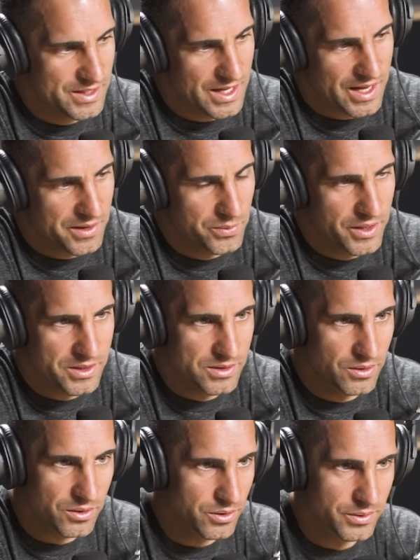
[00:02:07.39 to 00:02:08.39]
Yeah. Yeah, I'd
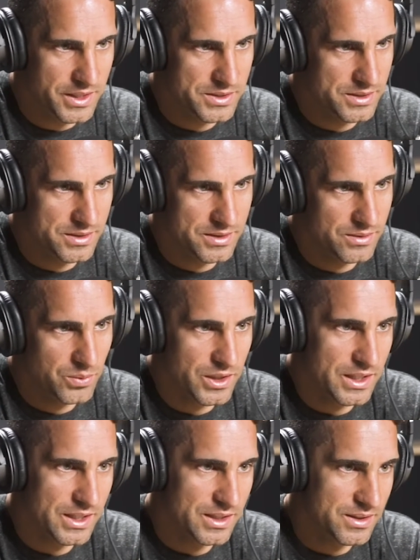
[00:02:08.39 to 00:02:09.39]
race local races and
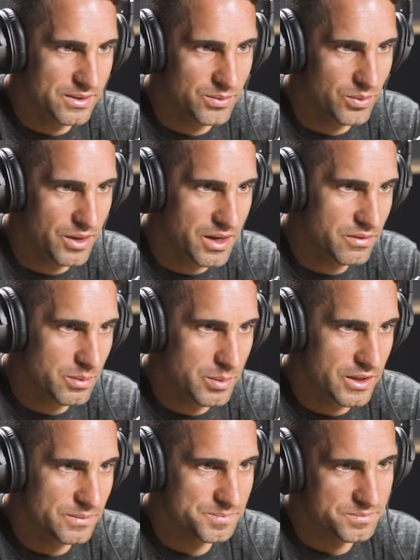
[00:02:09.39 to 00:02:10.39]
win and whatever,
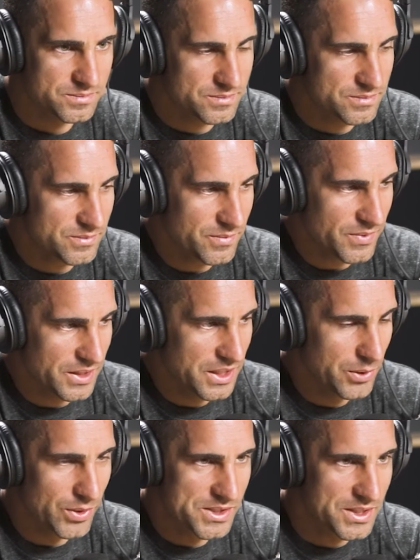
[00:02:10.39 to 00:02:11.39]
but
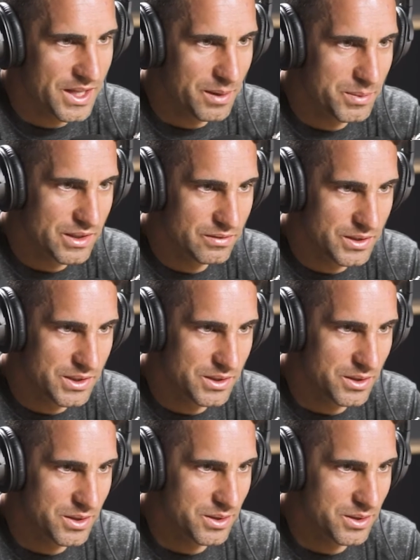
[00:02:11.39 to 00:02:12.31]
it wasn't that big of a deal.